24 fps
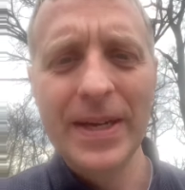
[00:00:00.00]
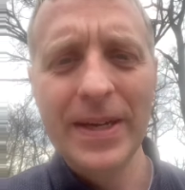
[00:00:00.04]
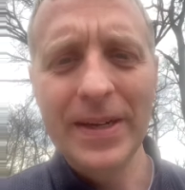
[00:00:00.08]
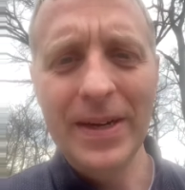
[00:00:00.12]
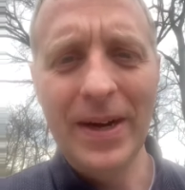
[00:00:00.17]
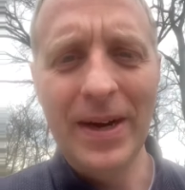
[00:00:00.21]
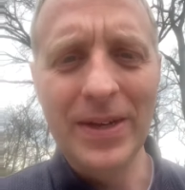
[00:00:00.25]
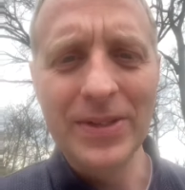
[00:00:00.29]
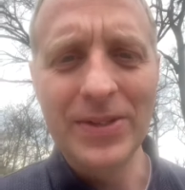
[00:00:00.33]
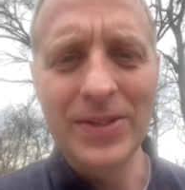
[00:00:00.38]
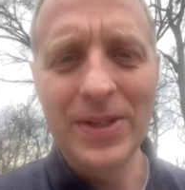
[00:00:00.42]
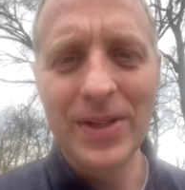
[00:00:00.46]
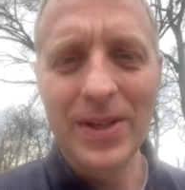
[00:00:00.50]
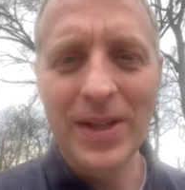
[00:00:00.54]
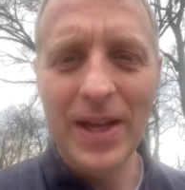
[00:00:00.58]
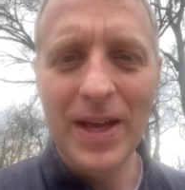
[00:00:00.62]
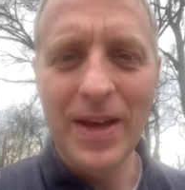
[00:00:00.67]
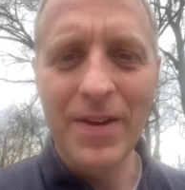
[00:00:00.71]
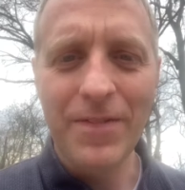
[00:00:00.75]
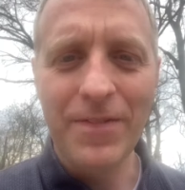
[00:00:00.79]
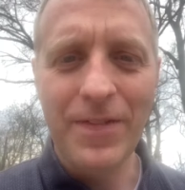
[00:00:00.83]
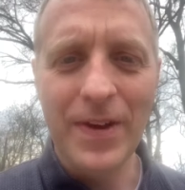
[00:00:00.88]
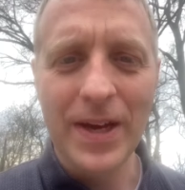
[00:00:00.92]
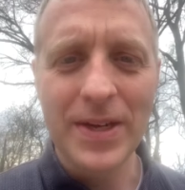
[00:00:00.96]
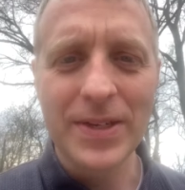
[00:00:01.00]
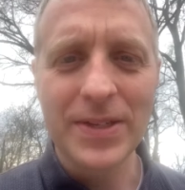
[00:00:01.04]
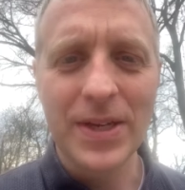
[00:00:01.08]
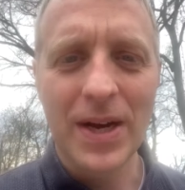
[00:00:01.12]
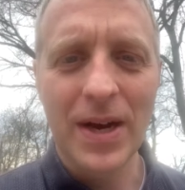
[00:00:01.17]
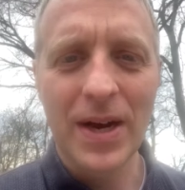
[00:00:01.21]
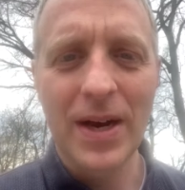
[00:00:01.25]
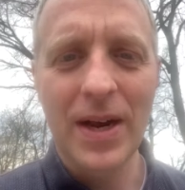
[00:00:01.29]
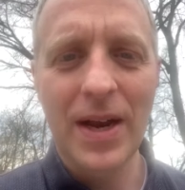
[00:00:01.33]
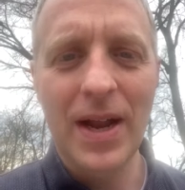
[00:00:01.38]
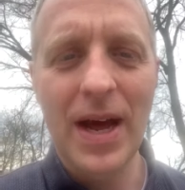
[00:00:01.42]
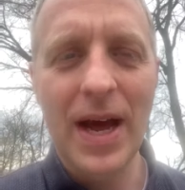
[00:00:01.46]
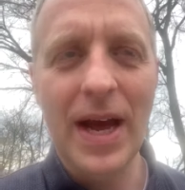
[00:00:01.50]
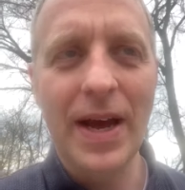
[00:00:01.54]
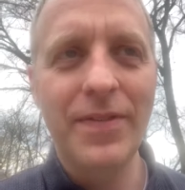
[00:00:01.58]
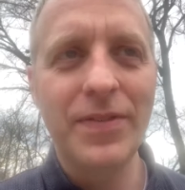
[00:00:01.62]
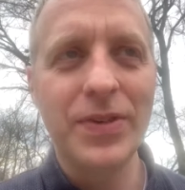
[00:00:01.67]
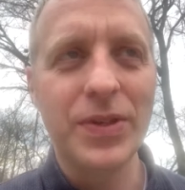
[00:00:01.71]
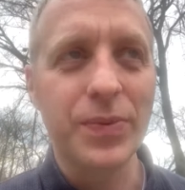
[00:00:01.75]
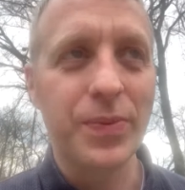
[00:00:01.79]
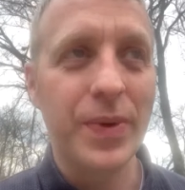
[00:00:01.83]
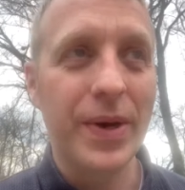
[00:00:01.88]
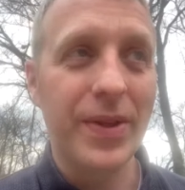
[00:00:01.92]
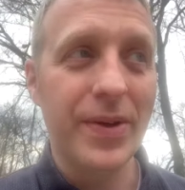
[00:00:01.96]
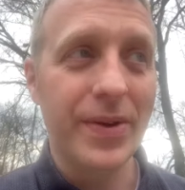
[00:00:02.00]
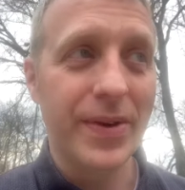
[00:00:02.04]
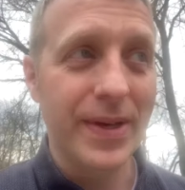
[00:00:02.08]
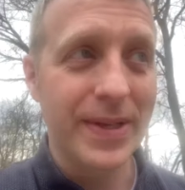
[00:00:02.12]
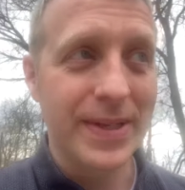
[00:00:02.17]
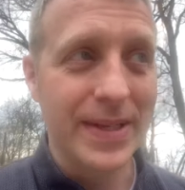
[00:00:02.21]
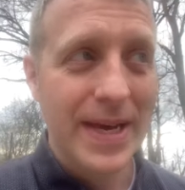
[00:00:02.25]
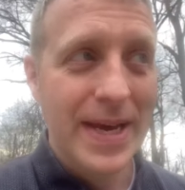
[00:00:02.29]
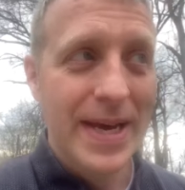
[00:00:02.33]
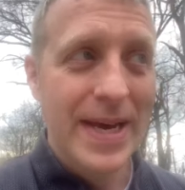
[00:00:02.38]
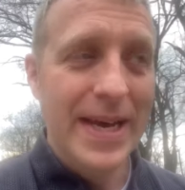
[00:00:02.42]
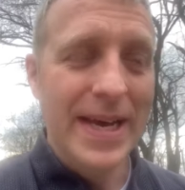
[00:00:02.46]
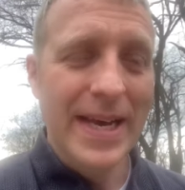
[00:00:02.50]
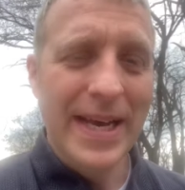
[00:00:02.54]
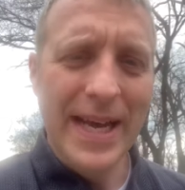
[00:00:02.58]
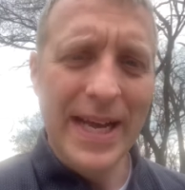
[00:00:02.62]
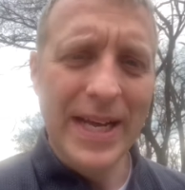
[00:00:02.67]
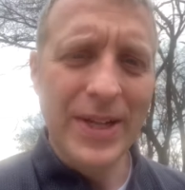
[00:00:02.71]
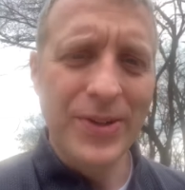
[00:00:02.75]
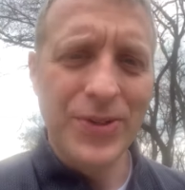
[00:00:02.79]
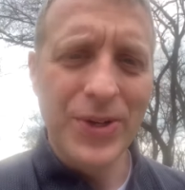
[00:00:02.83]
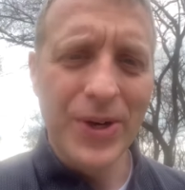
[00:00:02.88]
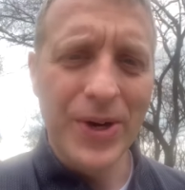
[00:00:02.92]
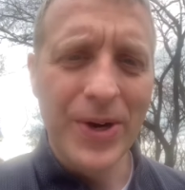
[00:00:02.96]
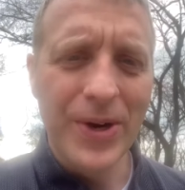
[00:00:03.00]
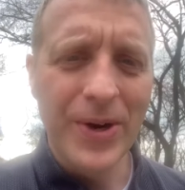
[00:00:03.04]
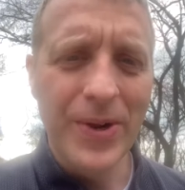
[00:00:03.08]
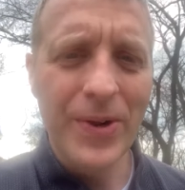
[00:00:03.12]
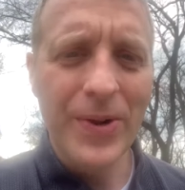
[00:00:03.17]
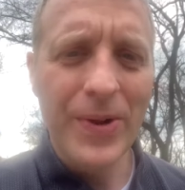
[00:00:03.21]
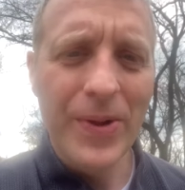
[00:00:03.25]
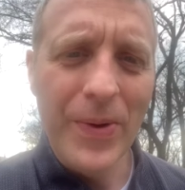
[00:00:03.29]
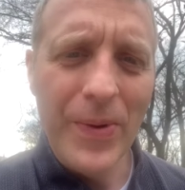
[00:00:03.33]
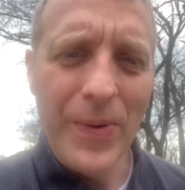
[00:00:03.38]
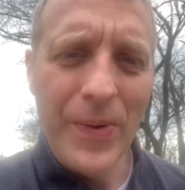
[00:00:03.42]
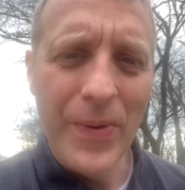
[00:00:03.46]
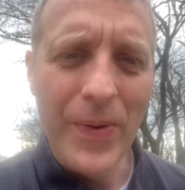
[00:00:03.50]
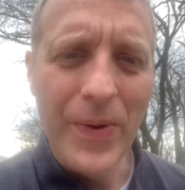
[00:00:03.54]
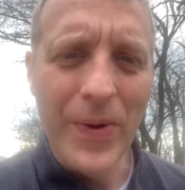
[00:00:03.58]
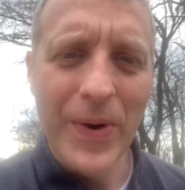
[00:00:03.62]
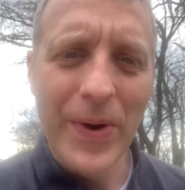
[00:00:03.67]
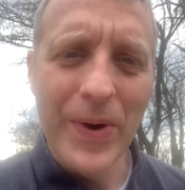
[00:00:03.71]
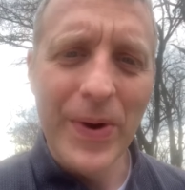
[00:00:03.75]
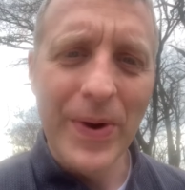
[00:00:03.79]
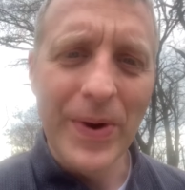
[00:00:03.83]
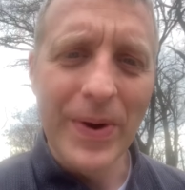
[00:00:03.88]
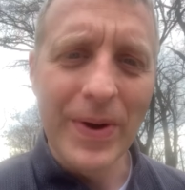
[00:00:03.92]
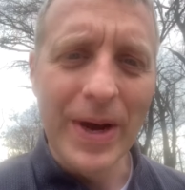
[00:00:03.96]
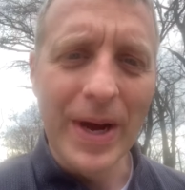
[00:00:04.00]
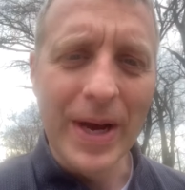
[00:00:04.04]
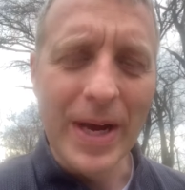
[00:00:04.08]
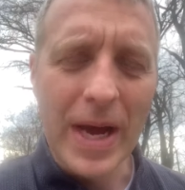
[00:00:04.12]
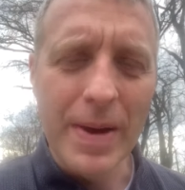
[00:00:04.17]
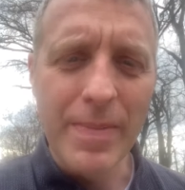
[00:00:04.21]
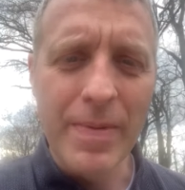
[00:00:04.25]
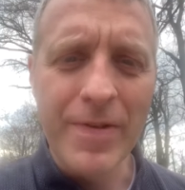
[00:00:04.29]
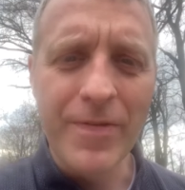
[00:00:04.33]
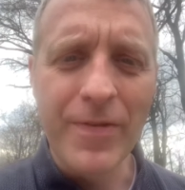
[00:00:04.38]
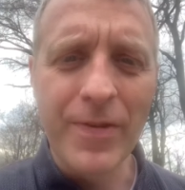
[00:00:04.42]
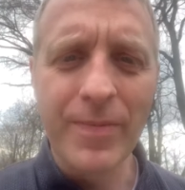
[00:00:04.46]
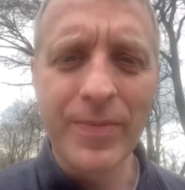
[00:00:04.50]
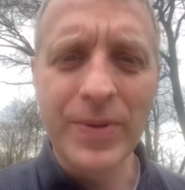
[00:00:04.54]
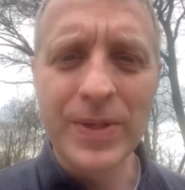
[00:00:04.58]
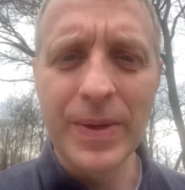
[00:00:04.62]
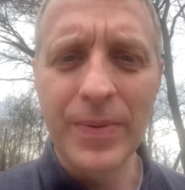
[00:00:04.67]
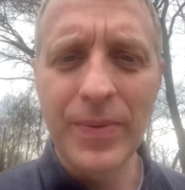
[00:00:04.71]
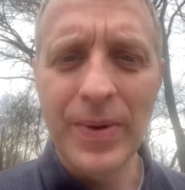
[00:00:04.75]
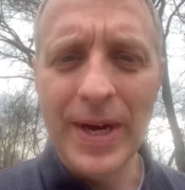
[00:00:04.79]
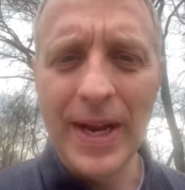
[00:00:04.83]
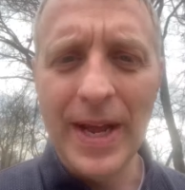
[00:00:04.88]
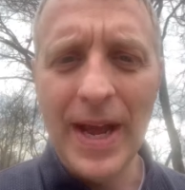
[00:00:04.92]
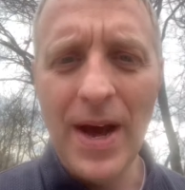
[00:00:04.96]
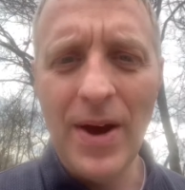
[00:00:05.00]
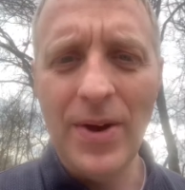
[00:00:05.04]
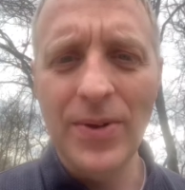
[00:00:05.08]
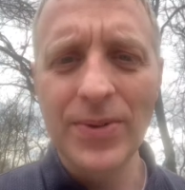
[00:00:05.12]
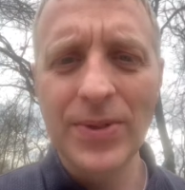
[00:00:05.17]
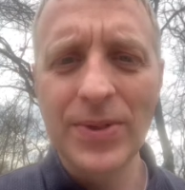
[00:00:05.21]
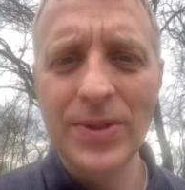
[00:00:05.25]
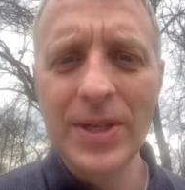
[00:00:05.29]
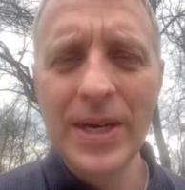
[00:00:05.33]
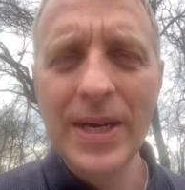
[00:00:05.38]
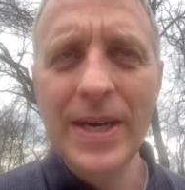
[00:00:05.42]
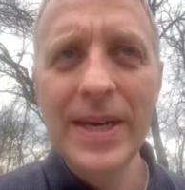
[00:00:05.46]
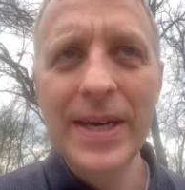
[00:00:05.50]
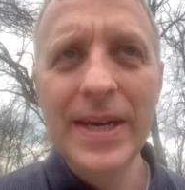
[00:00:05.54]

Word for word: constantly affects our lives, whether it's internal or uh, coming from somebody else.